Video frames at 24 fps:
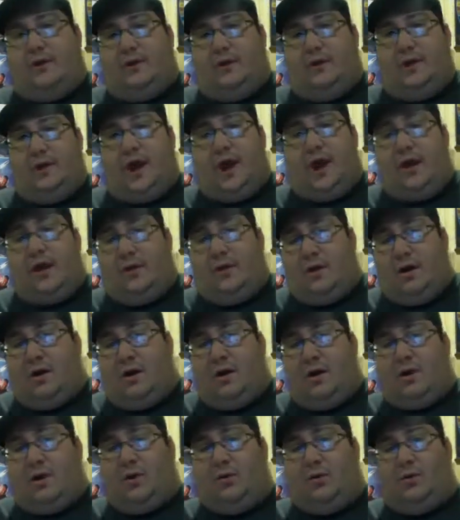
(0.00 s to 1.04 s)
The
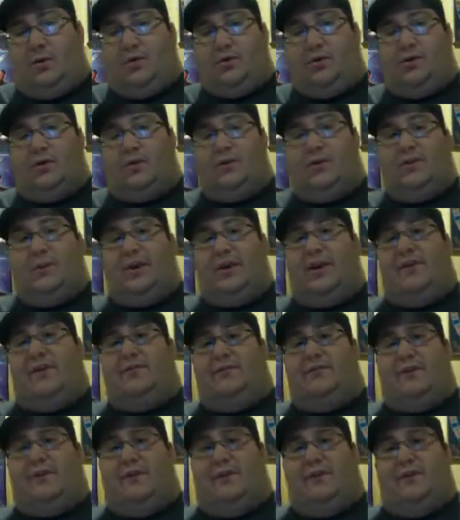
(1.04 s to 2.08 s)
dialogue was a little bit
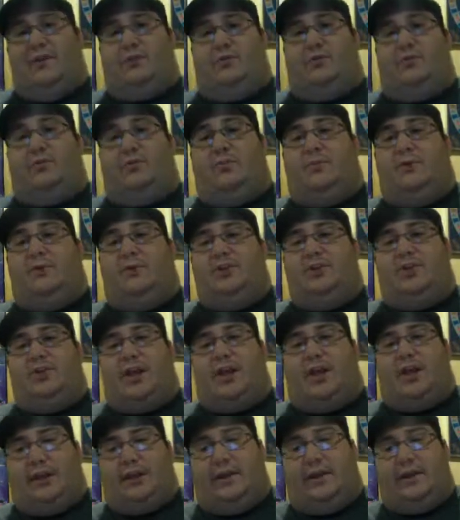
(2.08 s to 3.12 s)
iffy, it was a little bit
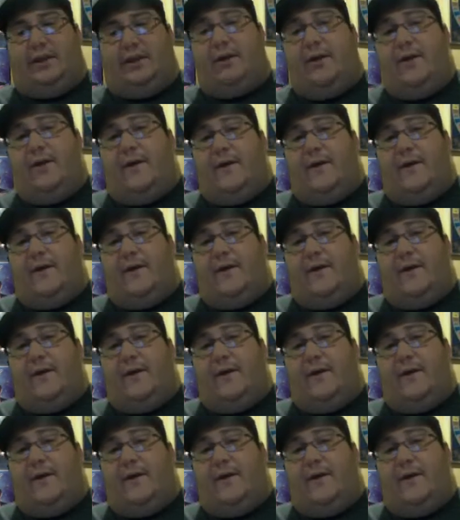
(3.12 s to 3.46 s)
shaky,